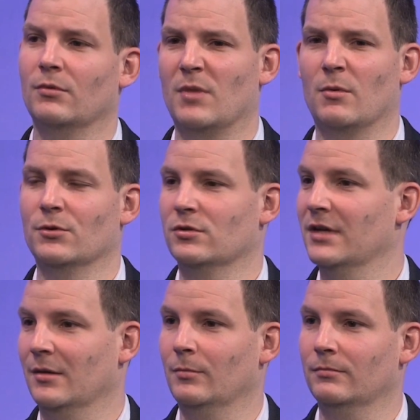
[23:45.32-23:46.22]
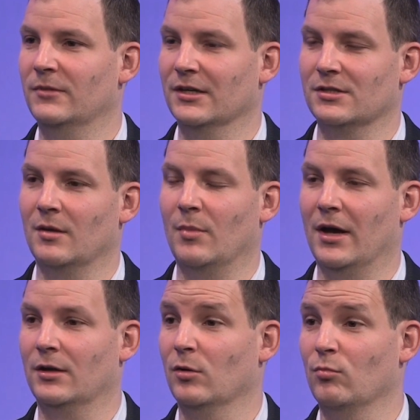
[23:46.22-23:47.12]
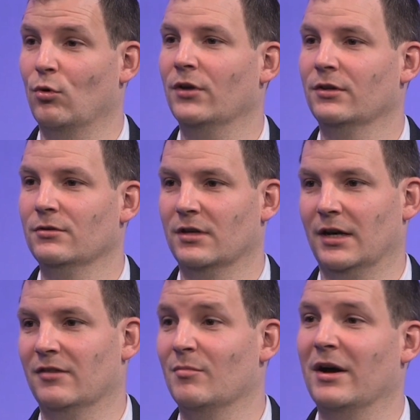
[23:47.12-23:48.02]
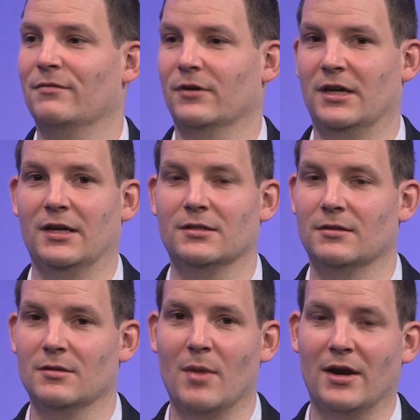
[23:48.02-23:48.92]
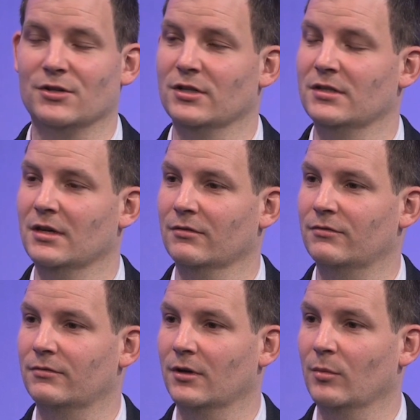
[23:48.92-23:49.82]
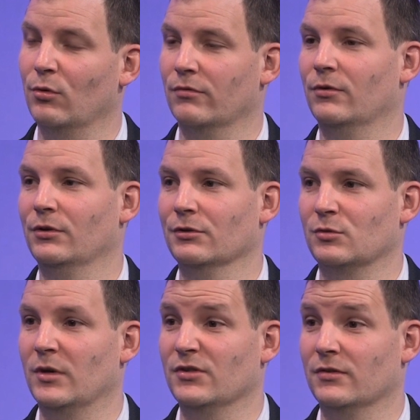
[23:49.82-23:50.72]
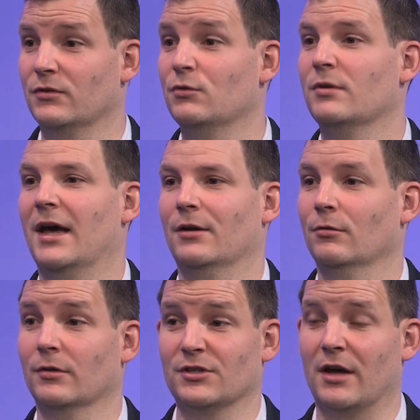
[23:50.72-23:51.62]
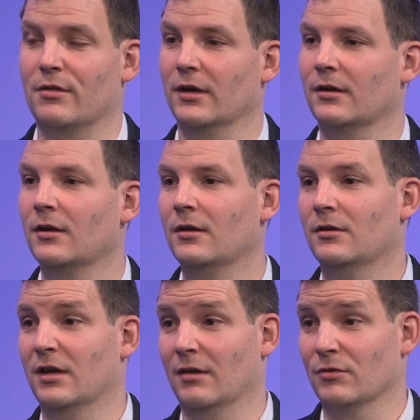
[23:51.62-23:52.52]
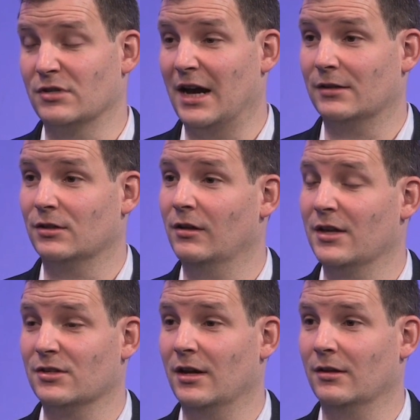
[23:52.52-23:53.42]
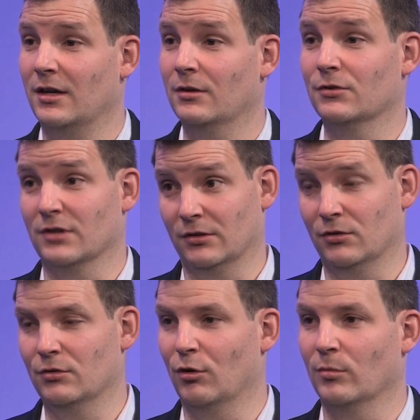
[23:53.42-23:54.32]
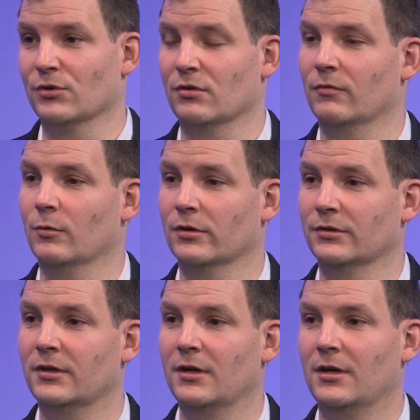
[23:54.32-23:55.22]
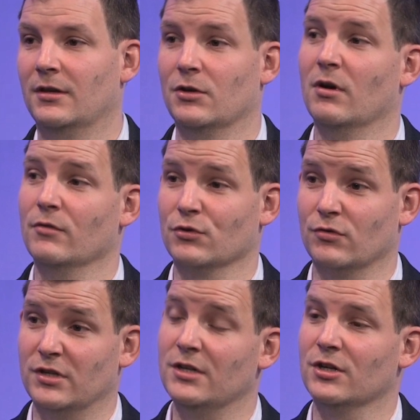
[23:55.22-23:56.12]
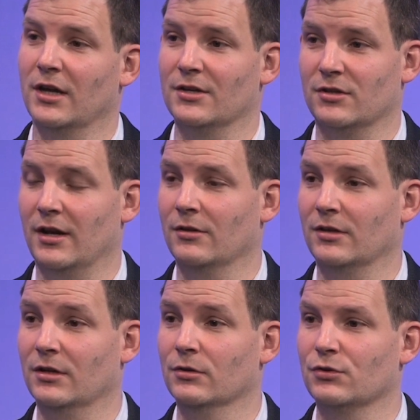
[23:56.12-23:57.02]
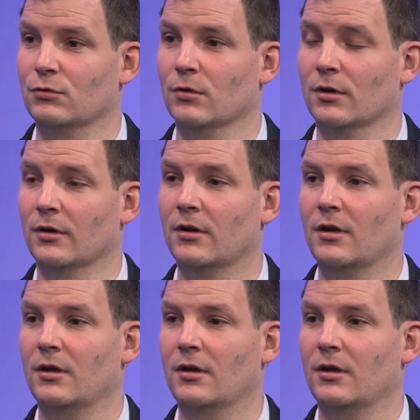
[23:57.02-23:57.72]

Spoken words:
maybe we should take a step back. Broadly, you can kind of bifurcate the managed ETF portfolio space into two categories, I think. You have your tactical asset allocators, like the Good Harbors of the world, and you have your strategic asset allocators who are